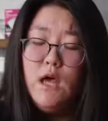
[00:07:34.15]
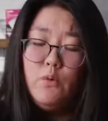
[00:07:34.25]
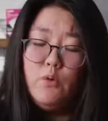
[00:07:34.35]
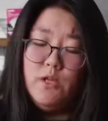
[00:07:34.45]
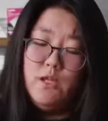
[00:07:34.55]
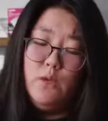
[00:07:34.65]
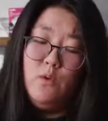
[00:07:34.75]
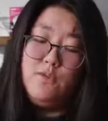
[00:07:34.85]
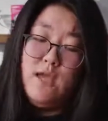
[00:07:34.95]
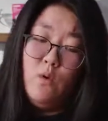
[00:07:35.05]
really
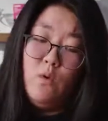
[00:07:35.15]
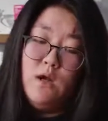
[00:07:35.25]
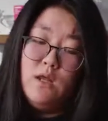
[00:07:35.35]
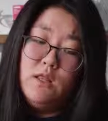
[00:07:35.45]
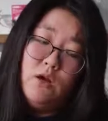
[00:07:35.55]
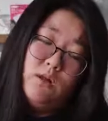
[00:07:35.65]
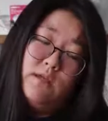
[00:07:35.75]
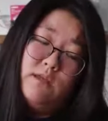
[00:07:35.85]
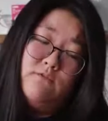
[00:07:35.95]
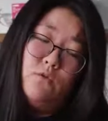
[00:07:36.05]
what they want or
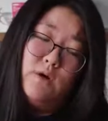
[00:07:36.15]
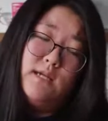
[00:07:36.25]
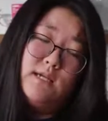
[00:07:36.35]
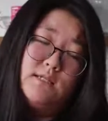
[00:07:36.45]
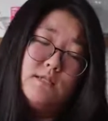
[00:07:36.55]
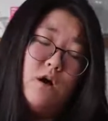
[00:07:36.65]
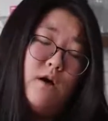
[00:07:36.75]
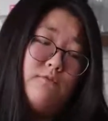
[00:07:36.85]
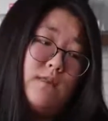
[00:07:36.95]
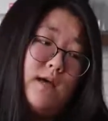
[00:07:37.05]
looking for is
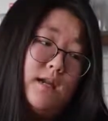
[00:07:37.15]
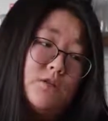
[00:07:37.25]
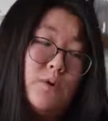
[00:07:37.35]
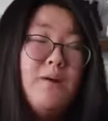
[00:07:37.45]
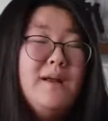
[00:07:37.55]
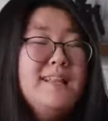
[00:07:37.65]
coffee that is ground